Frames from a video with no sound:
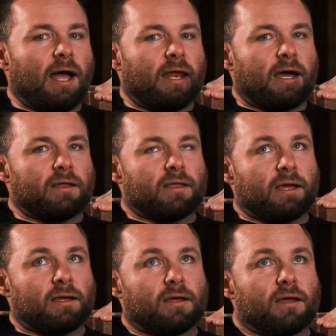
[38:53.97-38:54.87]
and I
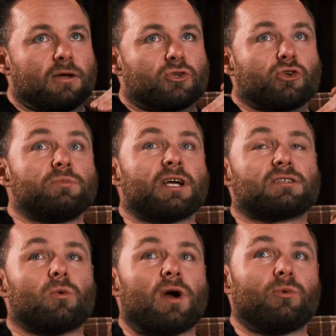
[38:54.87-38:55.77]
think
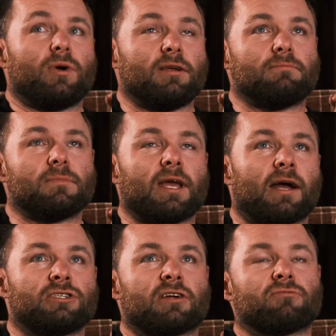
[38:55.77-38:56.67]
subject to when we
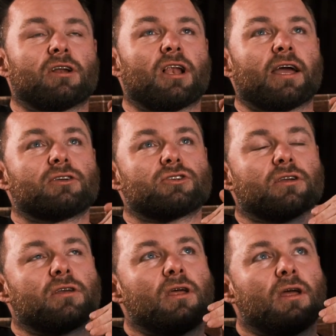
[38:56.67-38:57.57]
get a general
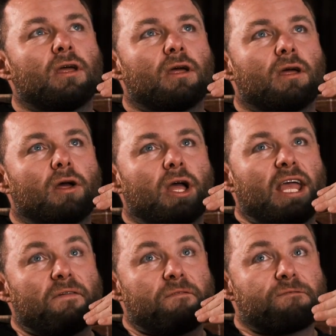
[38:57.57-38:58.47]
election,
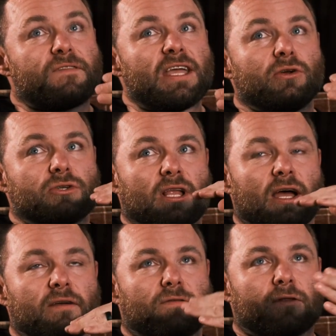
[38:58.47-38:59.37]
it feels
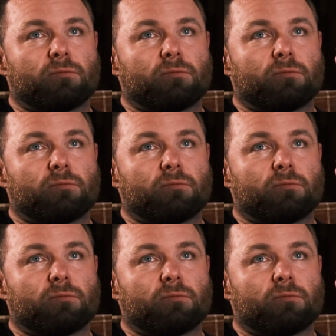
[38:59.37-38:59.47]
like